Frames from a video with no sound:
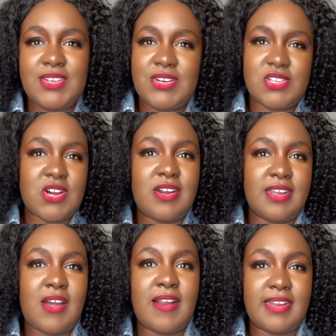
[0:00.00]
your
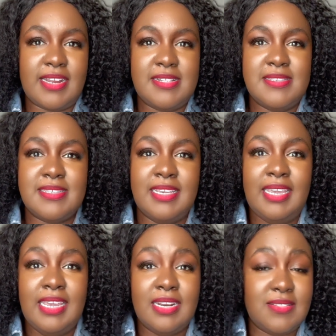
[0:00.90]
target audience.
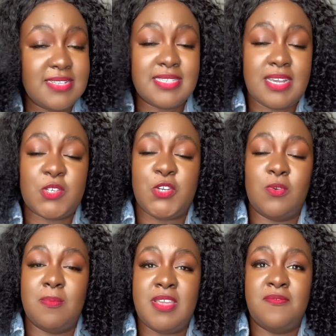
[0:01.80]
Now, this is actually
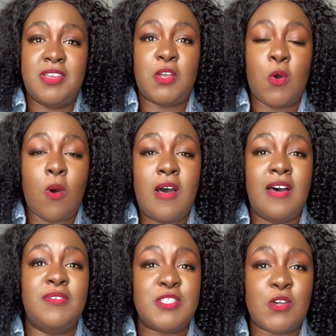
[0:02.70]
going to be a video
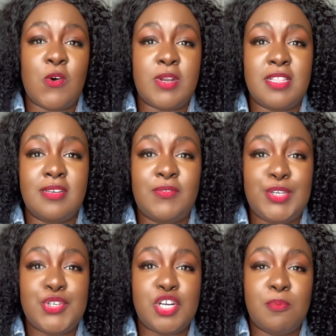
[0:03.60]
of its own in the
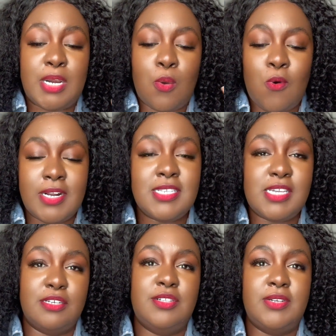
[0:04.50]
future, but I wanted
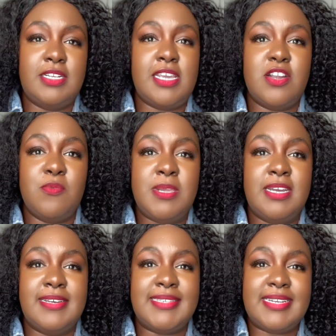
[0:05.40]
to include it here
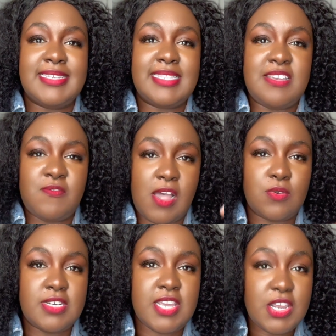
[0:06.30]
because it is the
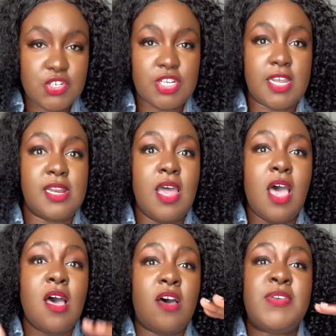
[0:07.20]
foundation
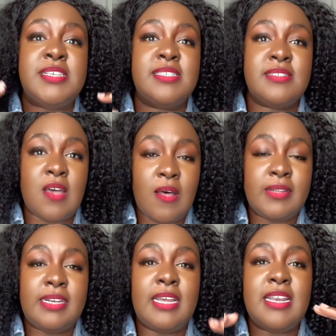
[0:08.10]
of a
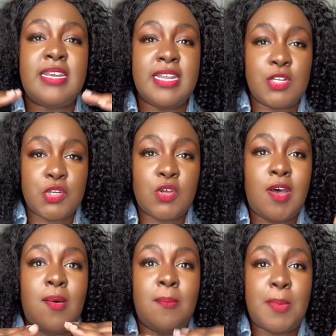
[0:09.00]
solid
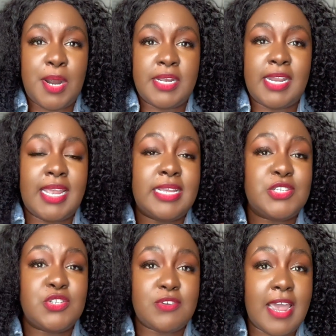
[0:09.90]
digital marketing
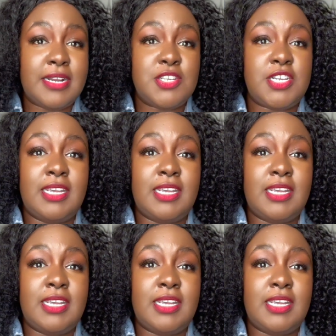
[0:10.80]
strategy.